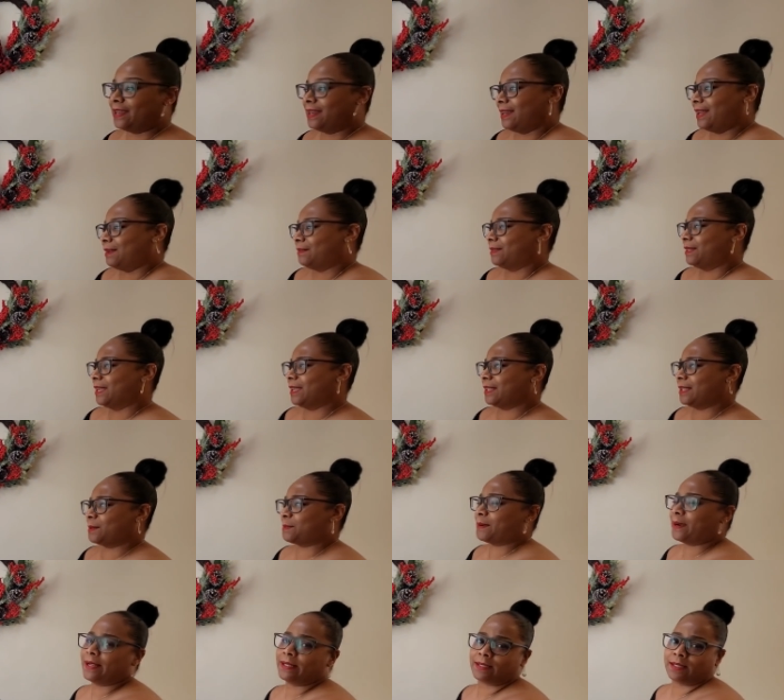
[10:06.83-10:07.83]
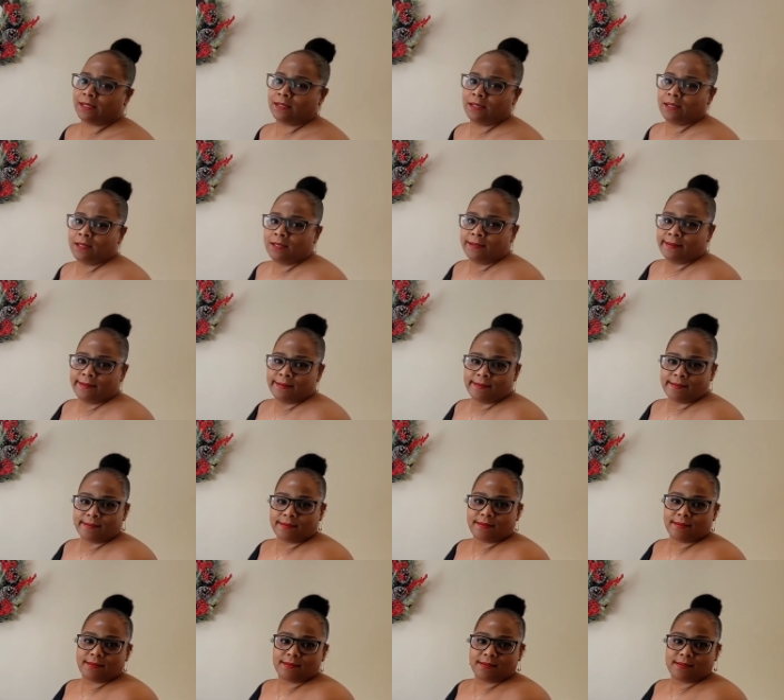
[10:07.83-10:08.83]
yeah. Look for the price. She wasn't
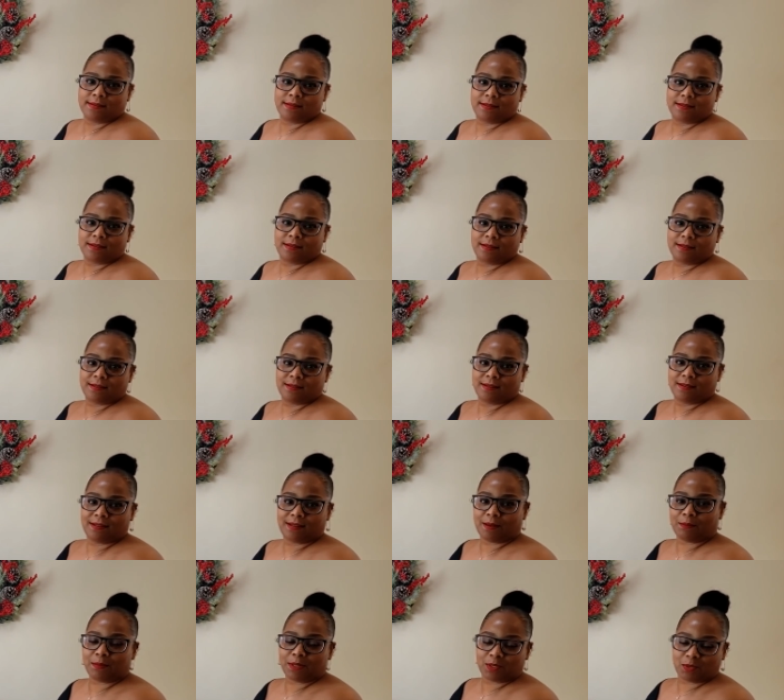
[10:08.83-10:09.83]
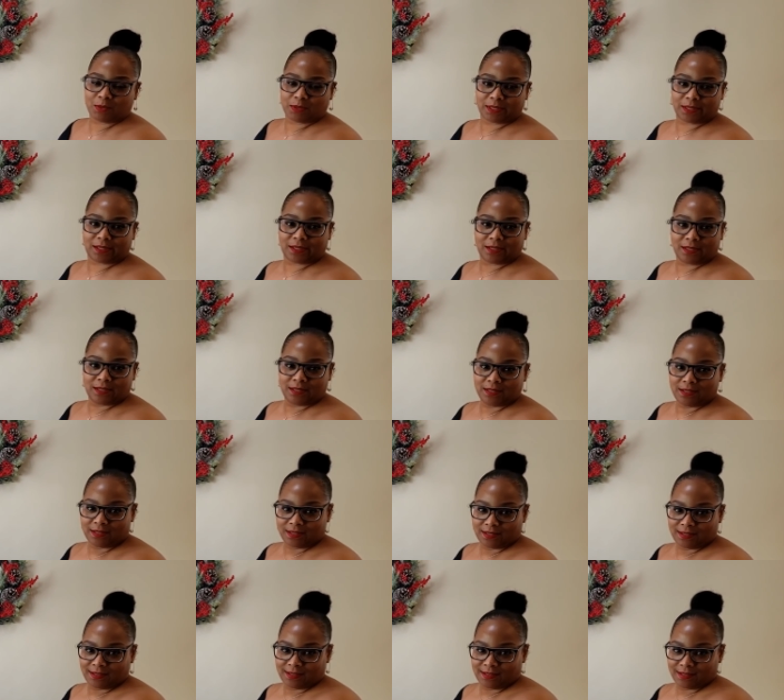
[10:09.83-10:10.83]
about to get it. How much was this?
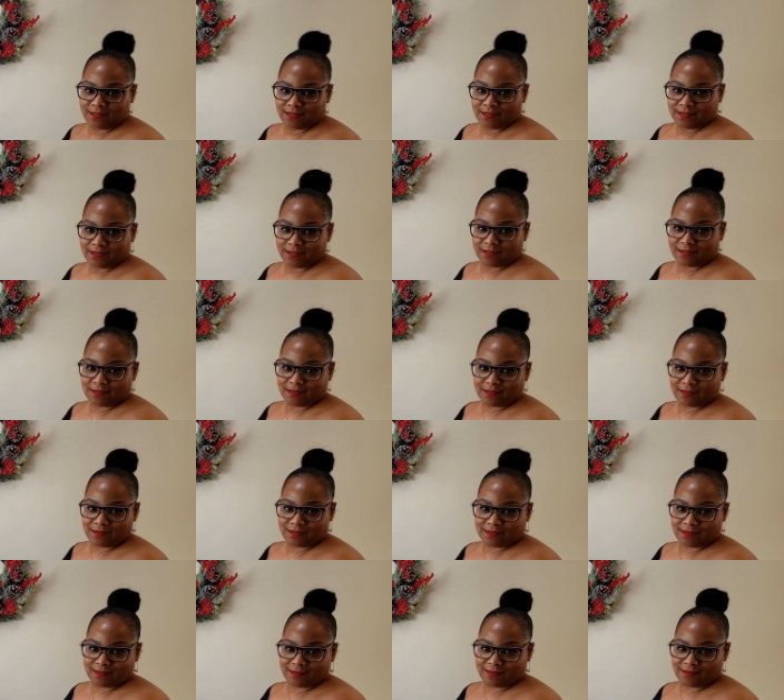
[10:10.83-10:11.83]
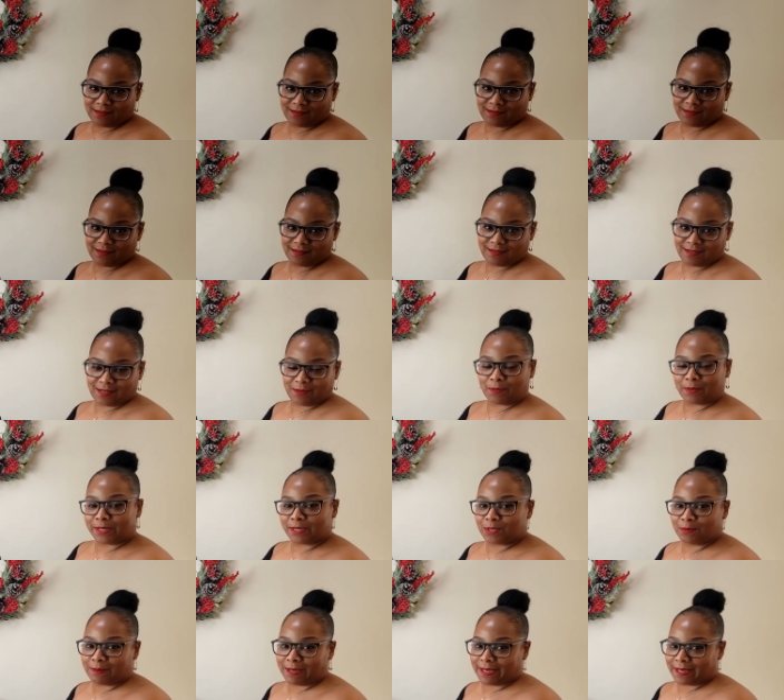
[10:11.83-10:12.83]
A little bit. Where'd
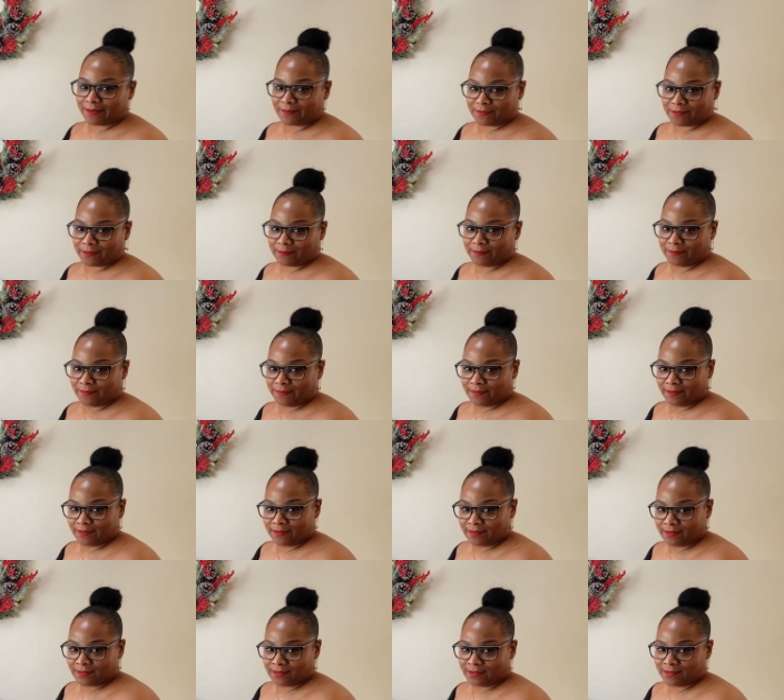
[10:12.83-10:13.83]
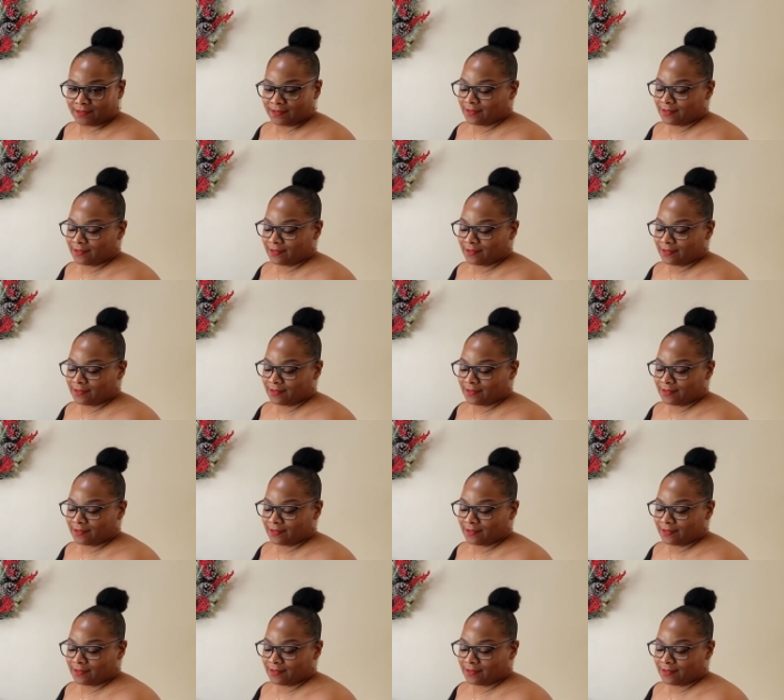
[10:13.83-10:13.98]
you buy it from? Apple.